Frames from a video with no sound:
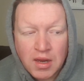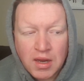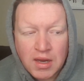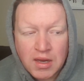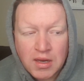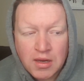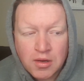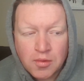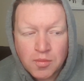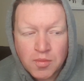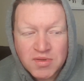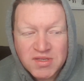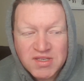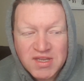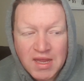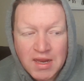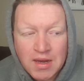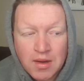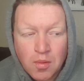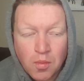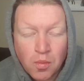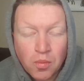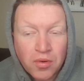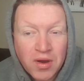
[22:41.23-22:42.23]
In at number
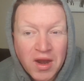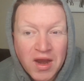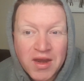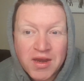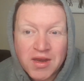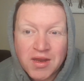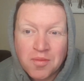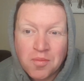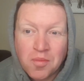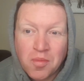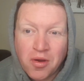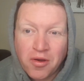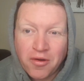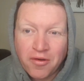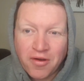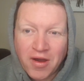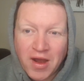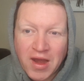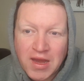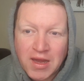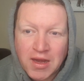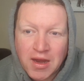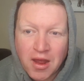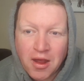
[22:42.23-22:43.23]
10, Brandon
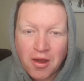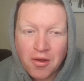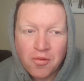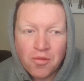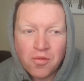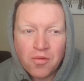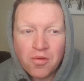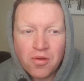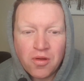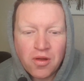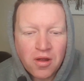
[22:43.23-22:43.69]
Moreno.